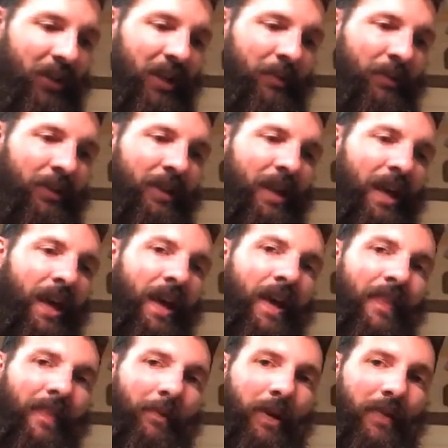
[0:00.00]
what I mean? And
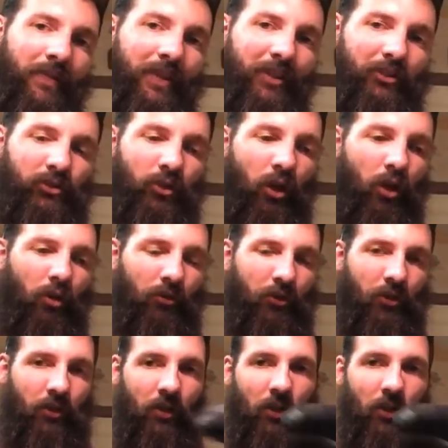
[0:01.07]
then we have the assault.